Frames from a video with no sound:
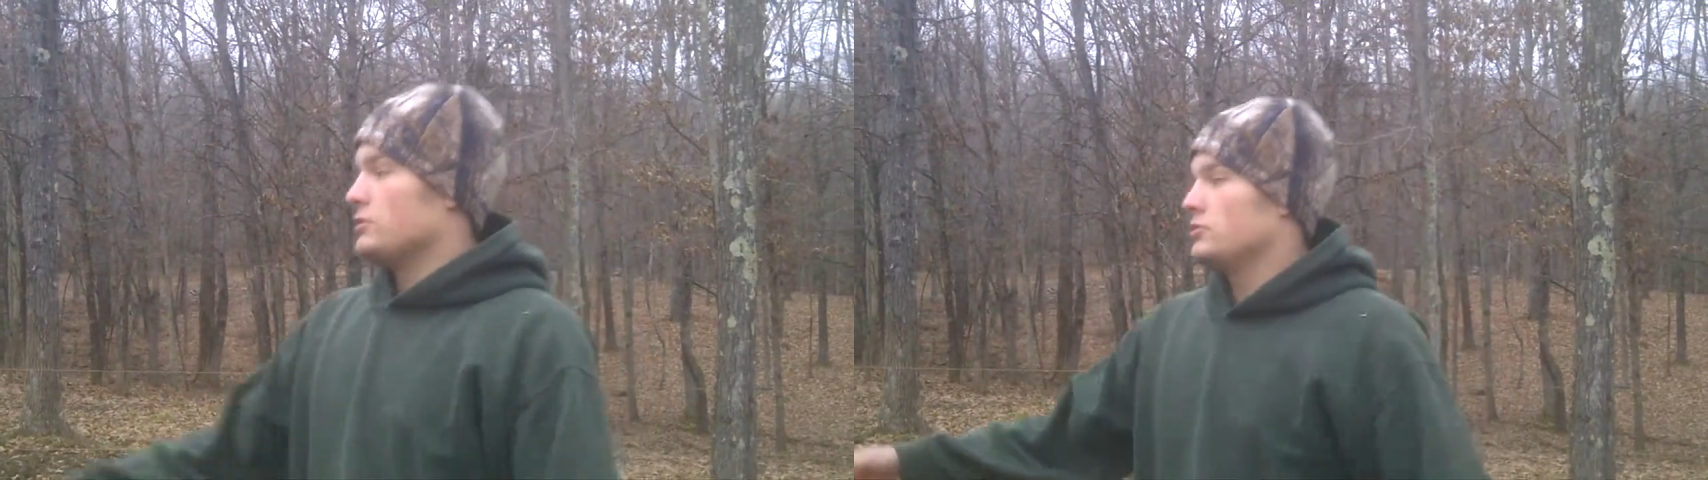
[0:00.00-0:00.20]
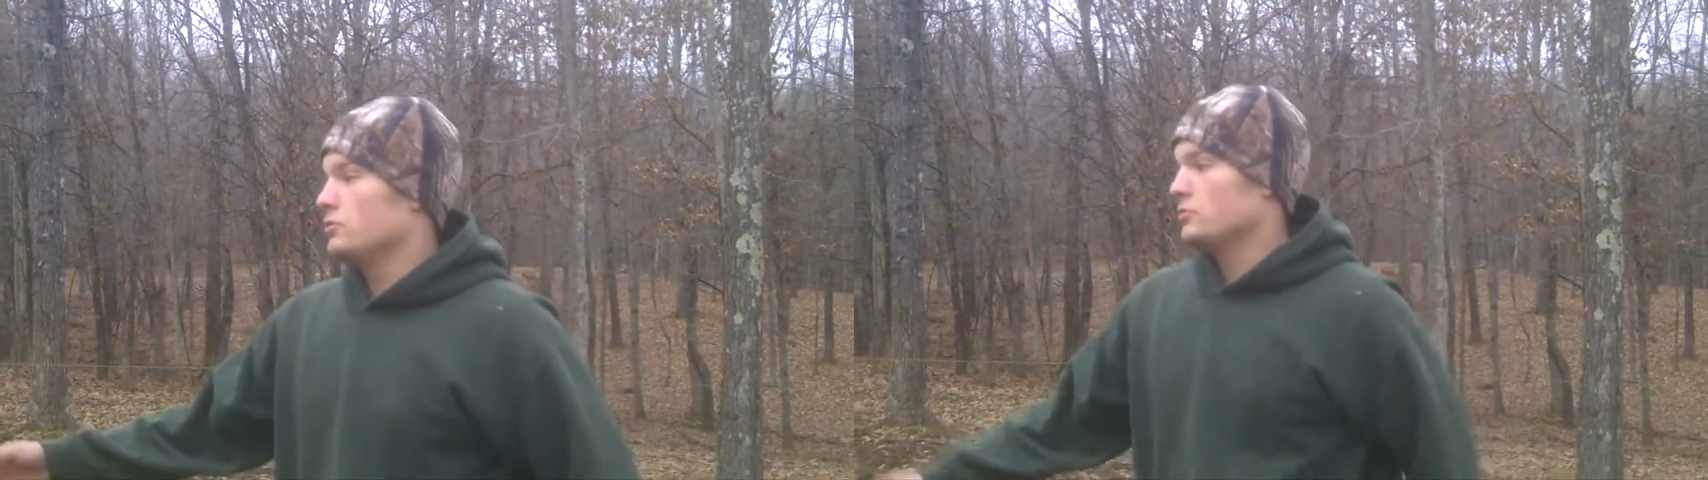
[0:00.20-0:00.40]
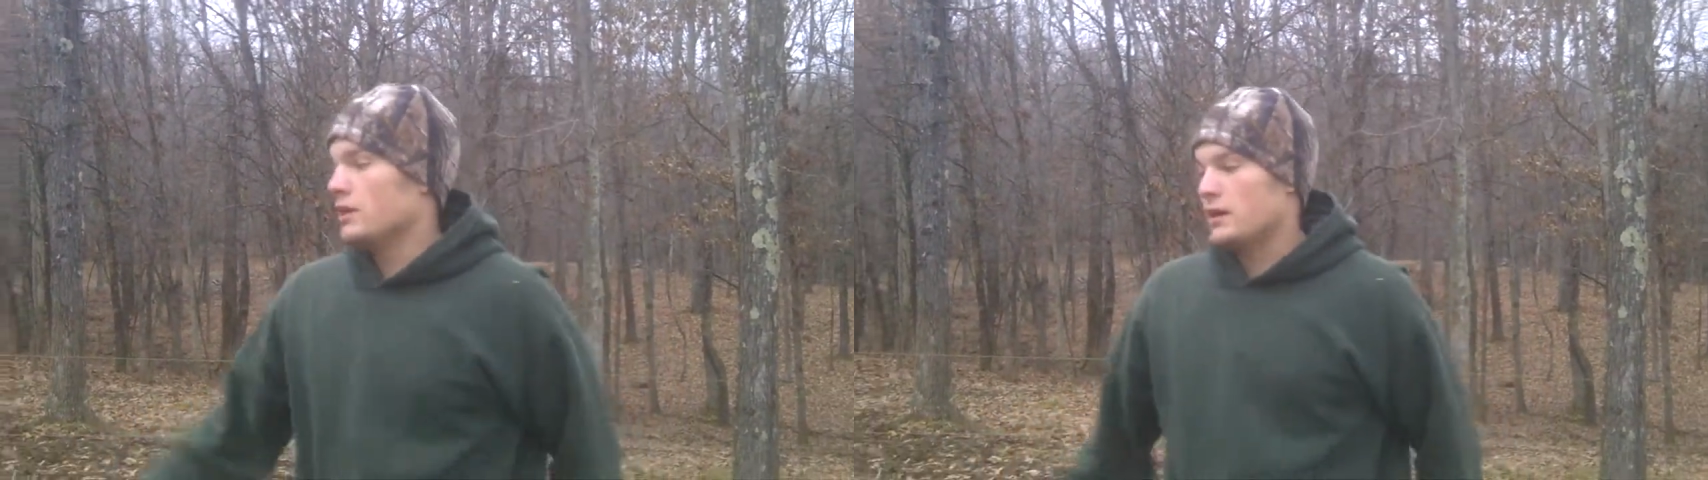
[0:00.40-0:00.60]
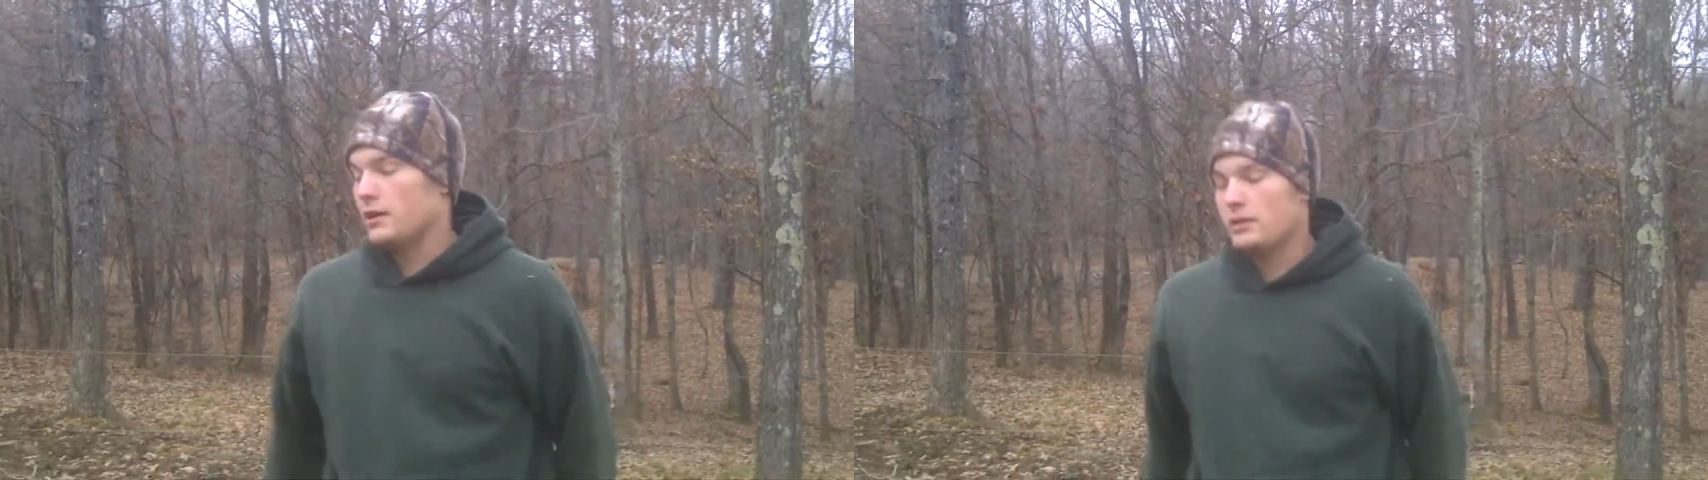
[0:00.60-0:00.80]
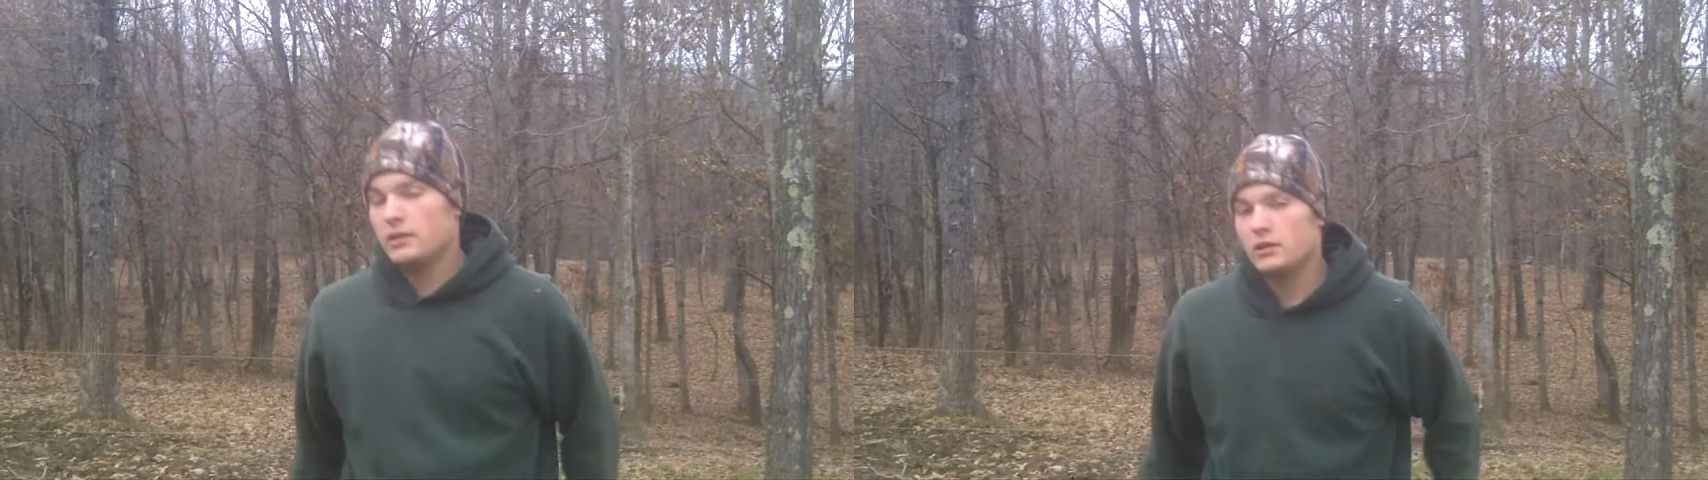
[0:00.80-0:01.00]
to
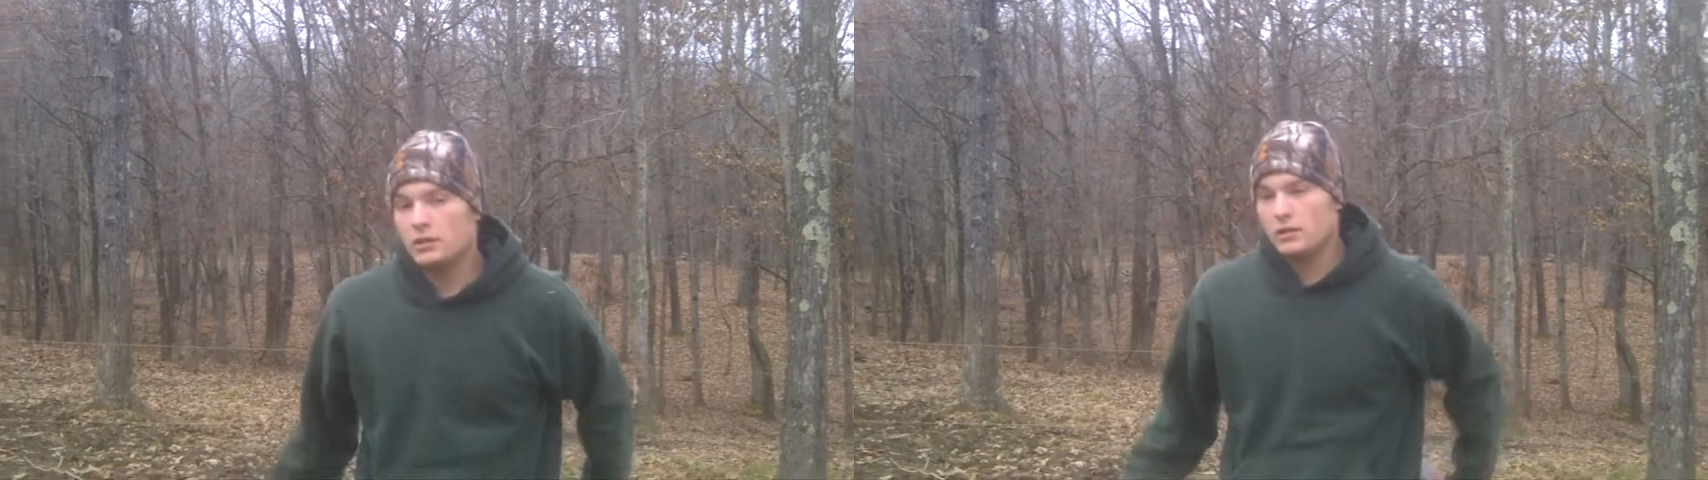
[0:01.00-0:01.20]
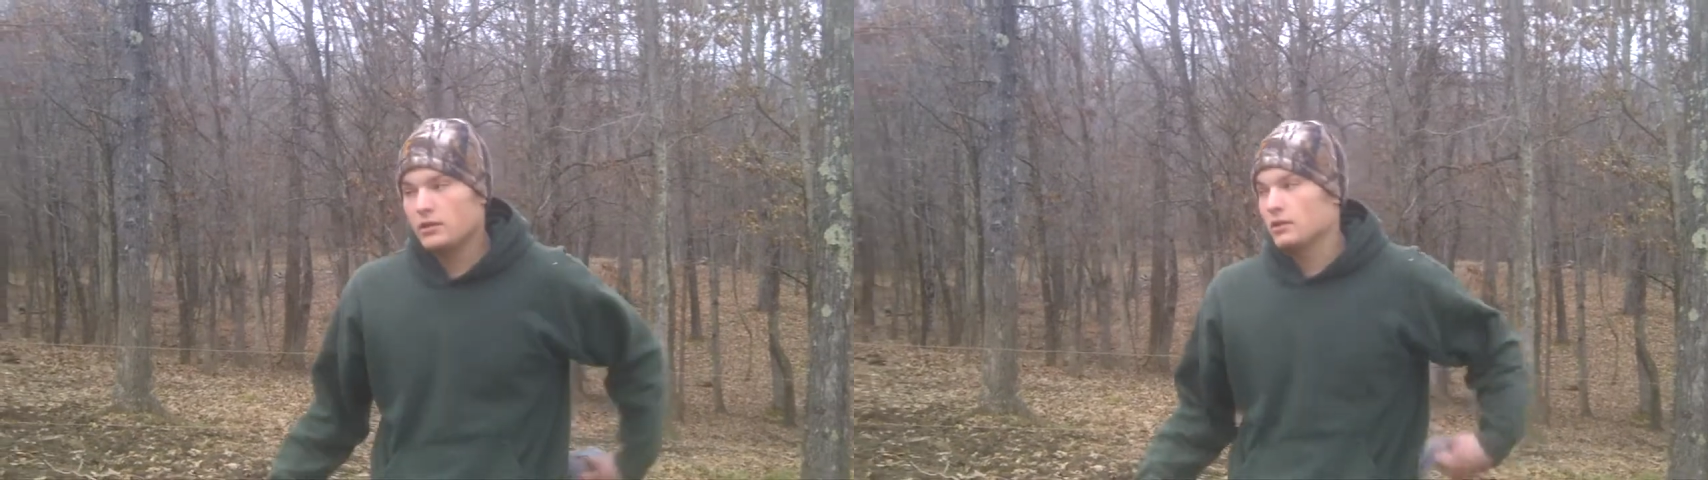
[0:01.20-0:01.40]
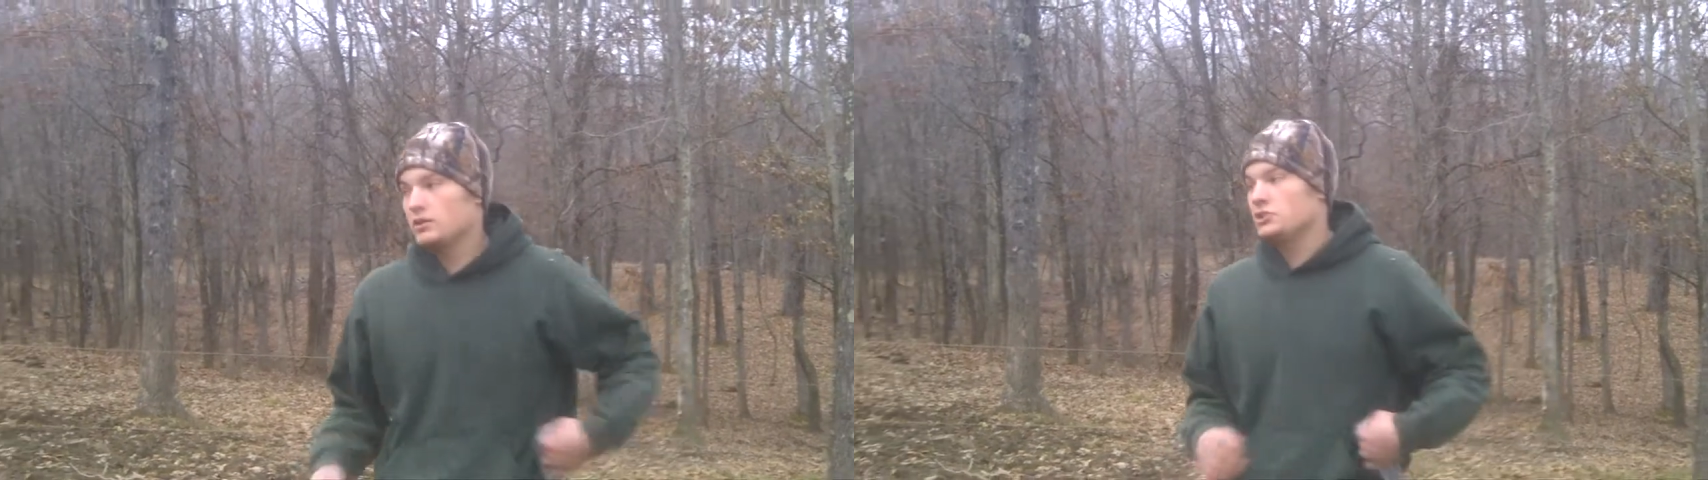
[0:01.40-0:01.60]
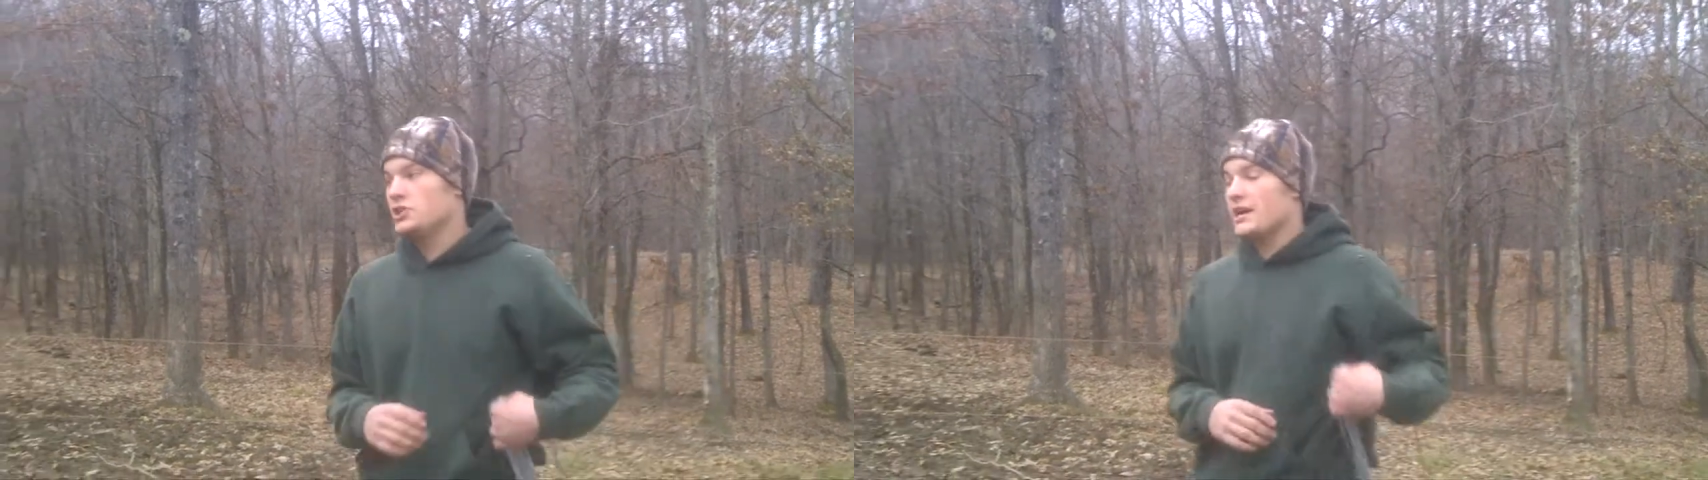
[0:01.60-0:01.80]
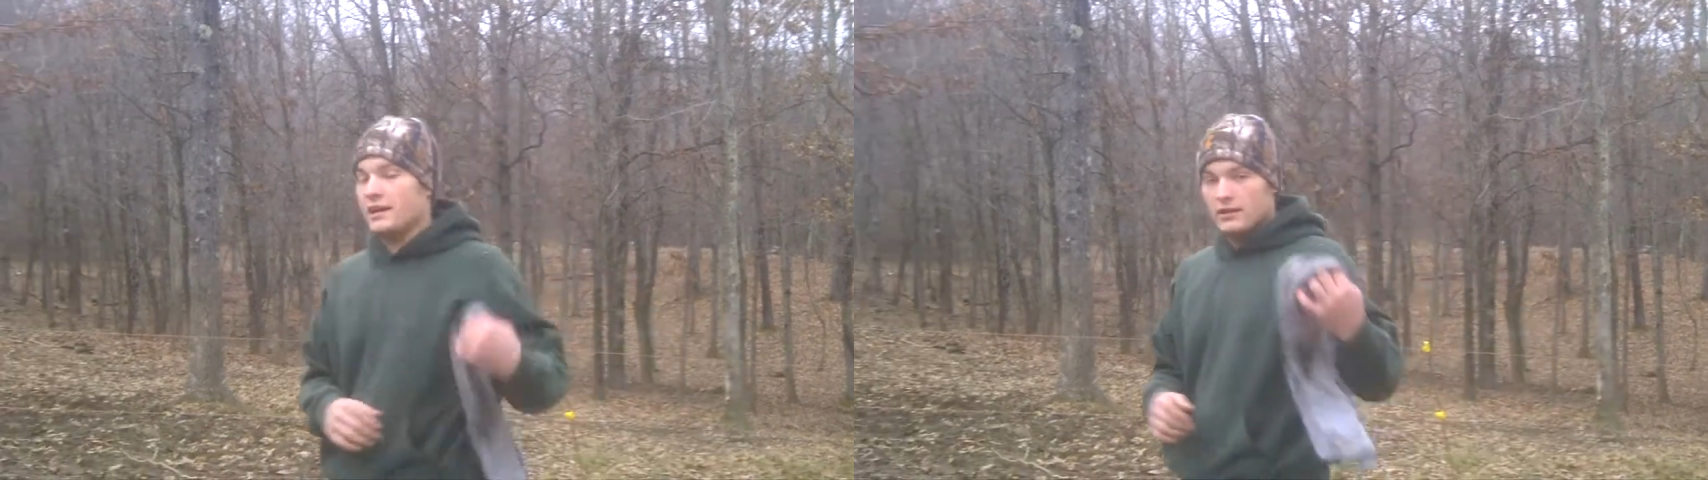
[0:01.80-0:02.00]

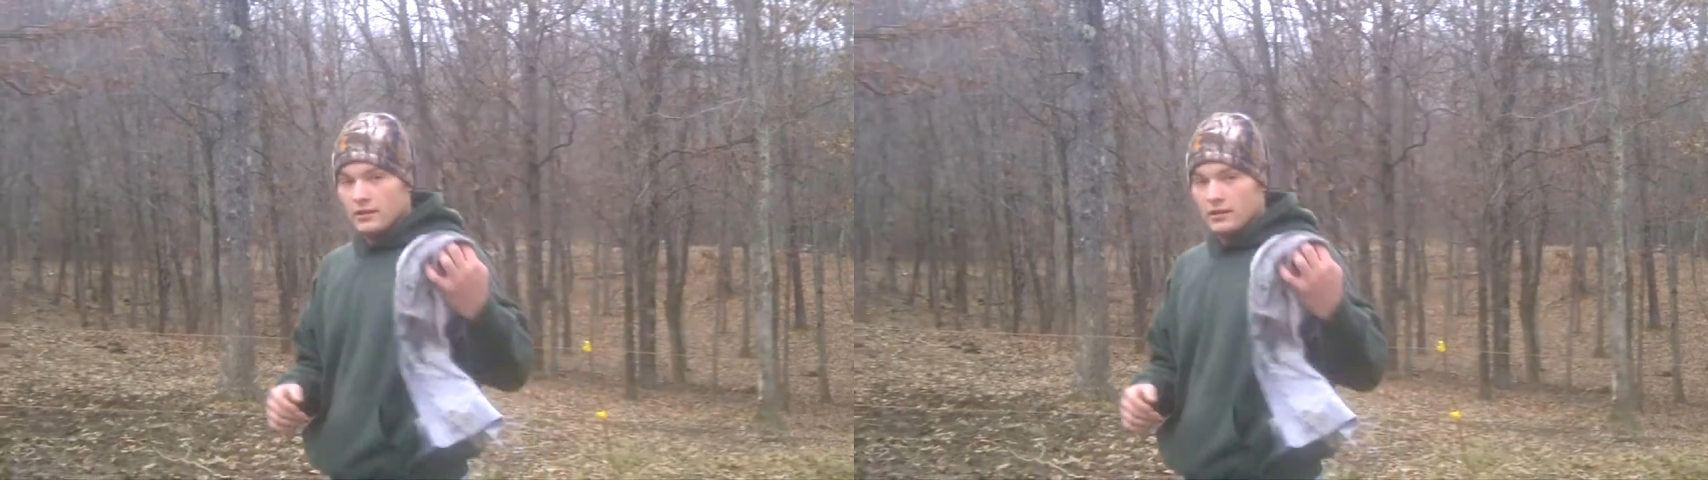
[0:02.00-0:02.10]
check